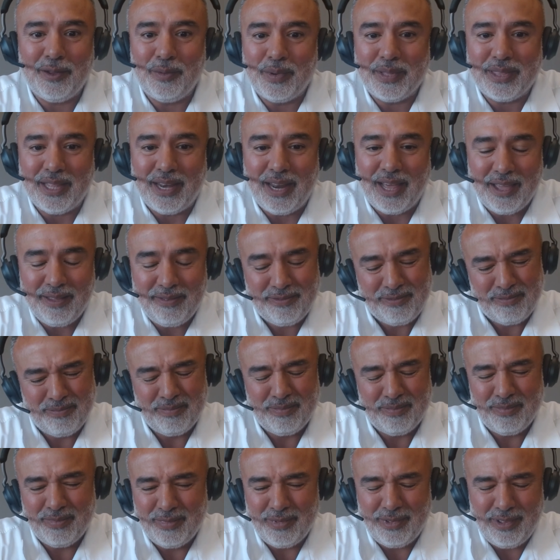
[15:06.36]
it with a knife.
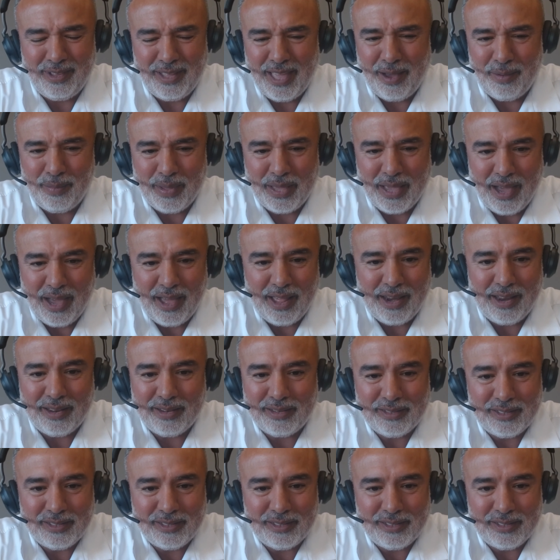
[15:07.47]
Oh yeah, we got it.